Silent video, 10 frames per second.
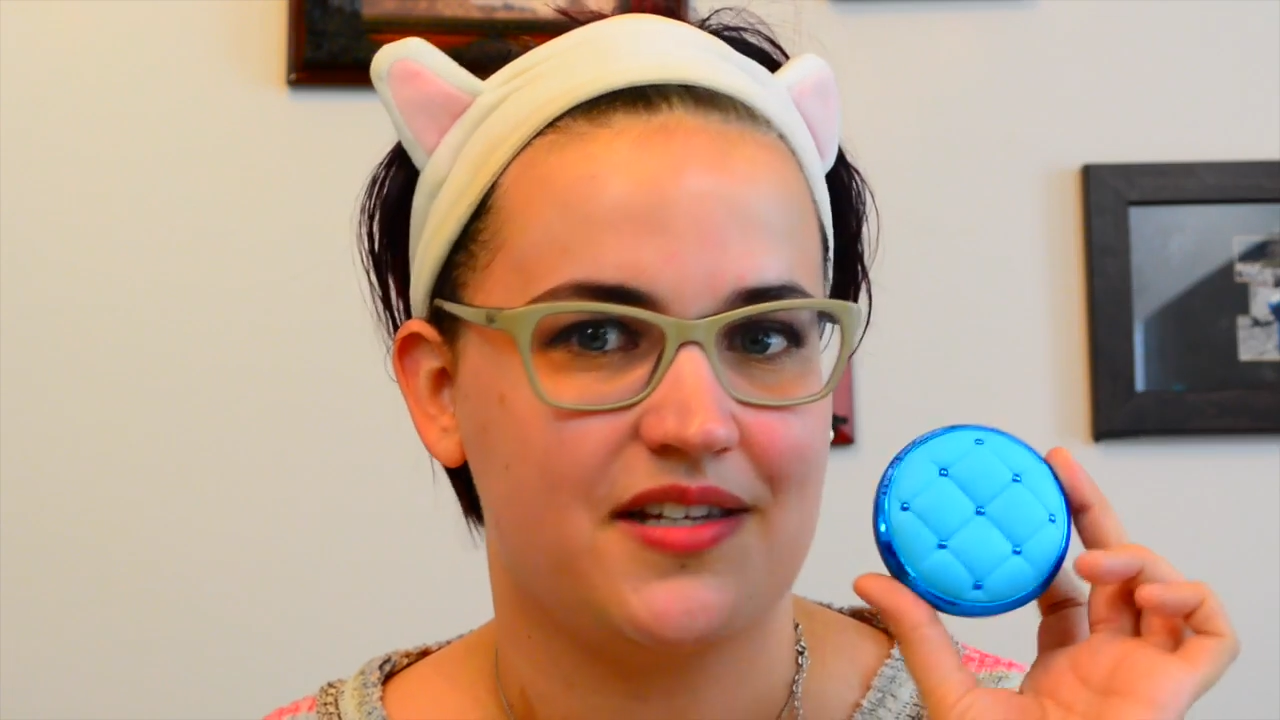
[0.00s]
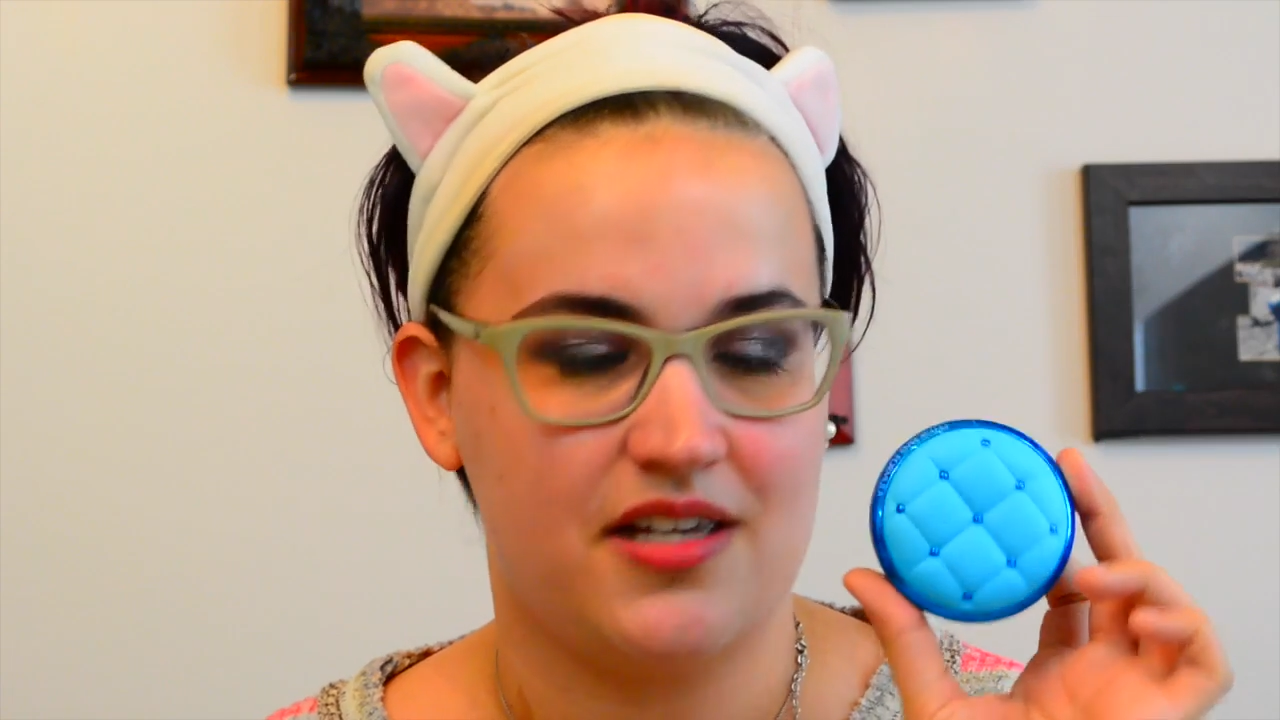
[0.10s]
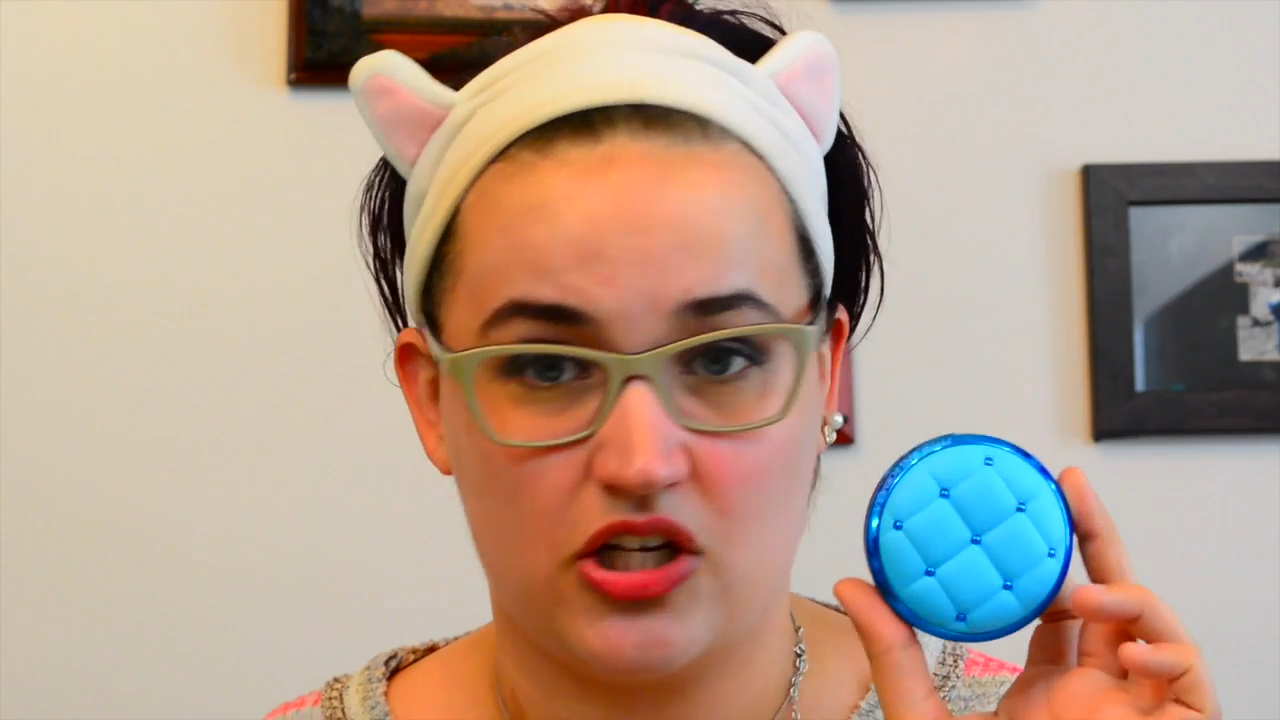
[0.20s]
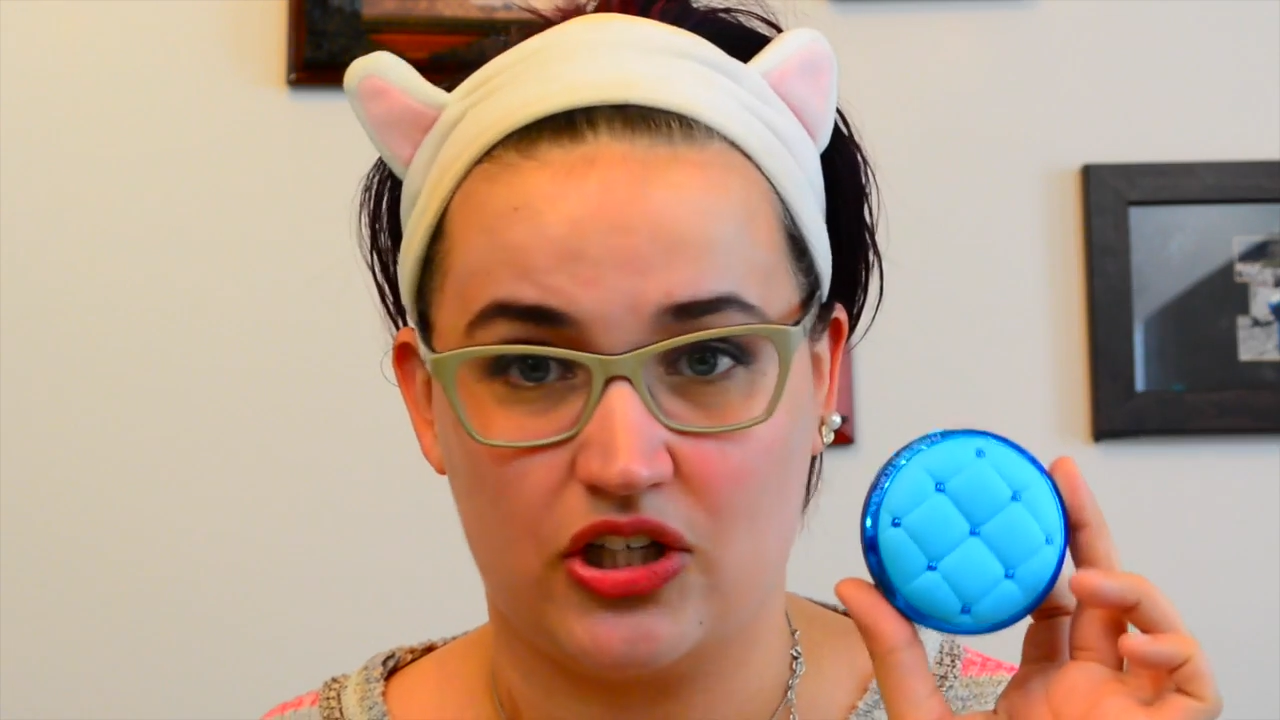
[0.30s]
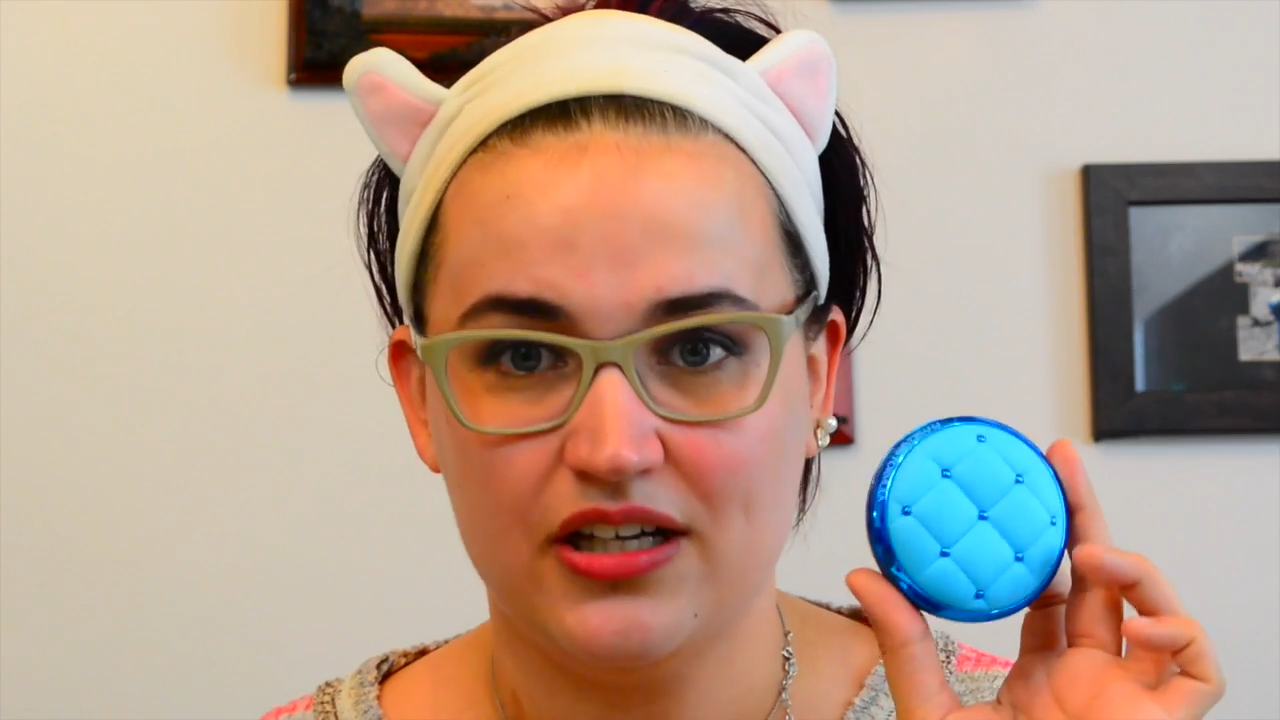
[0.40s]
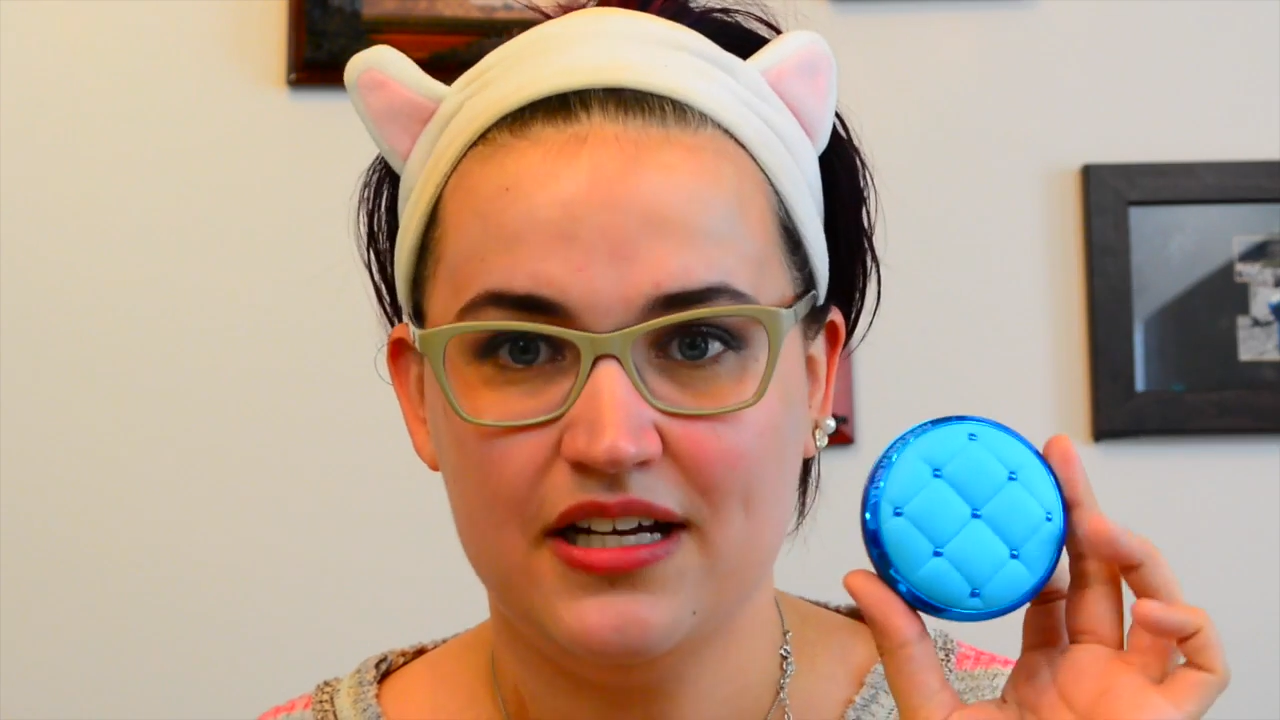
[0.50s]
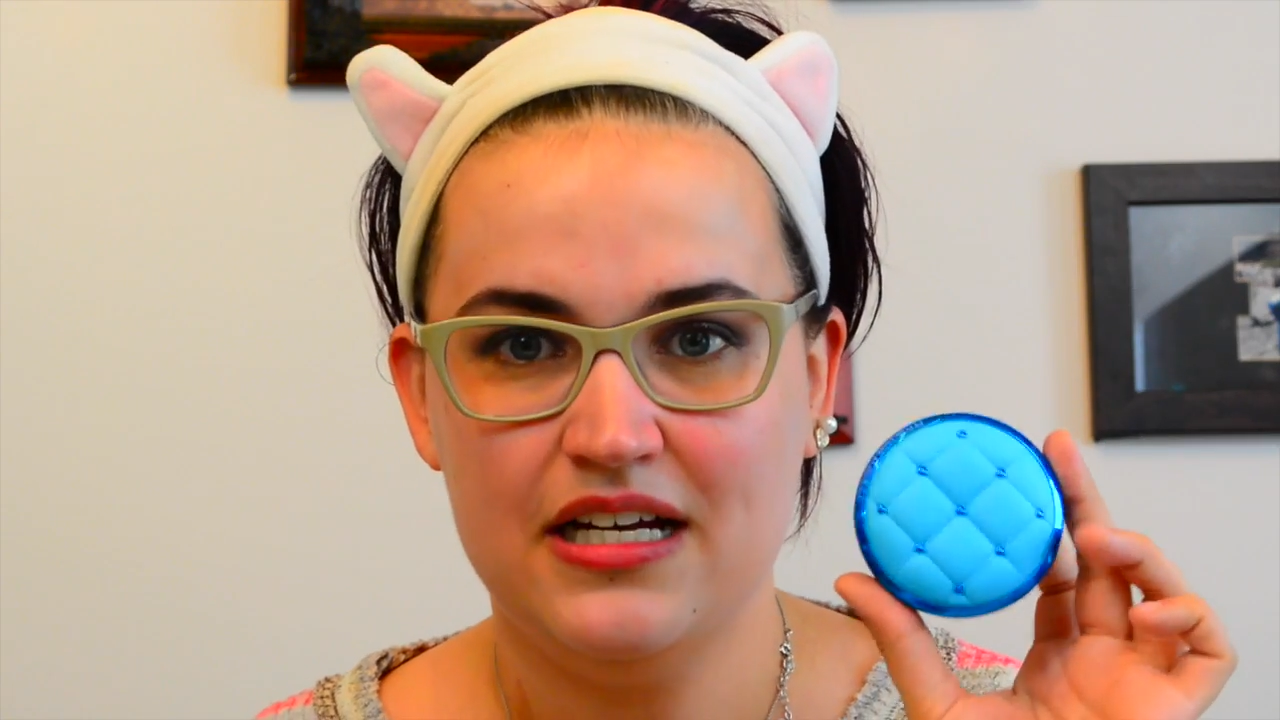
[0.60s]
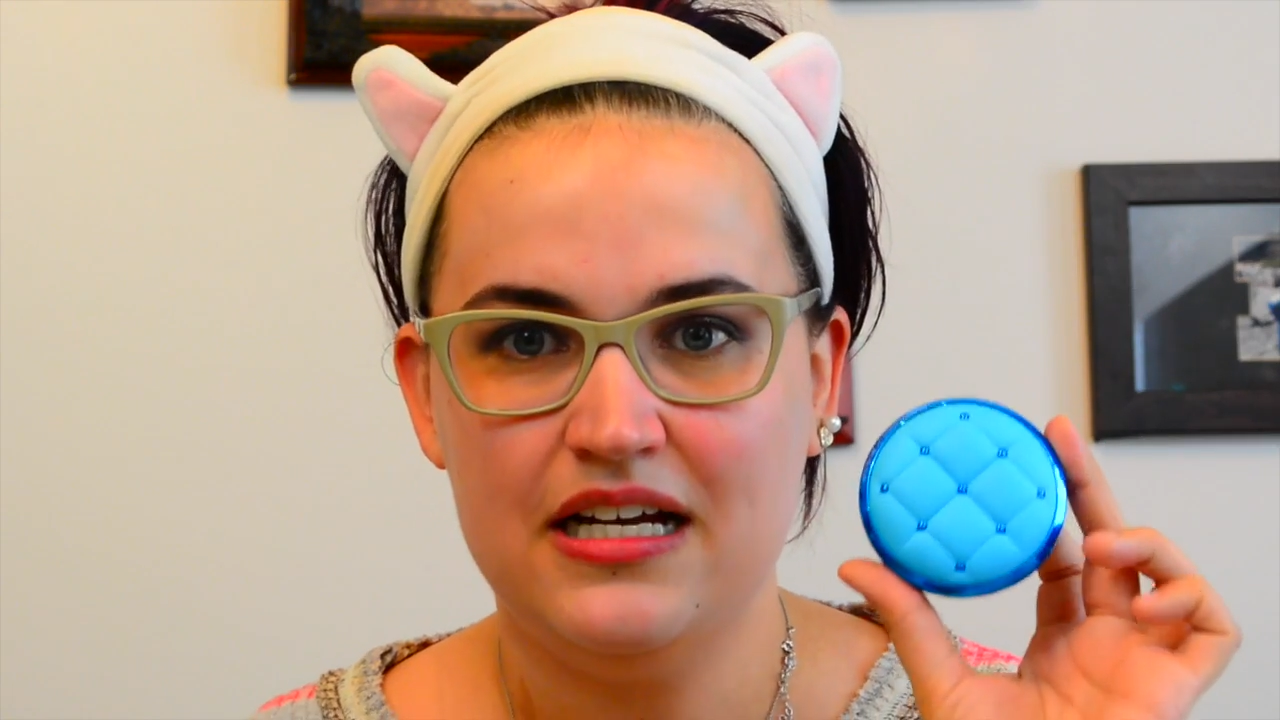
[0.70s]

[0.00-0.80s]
here,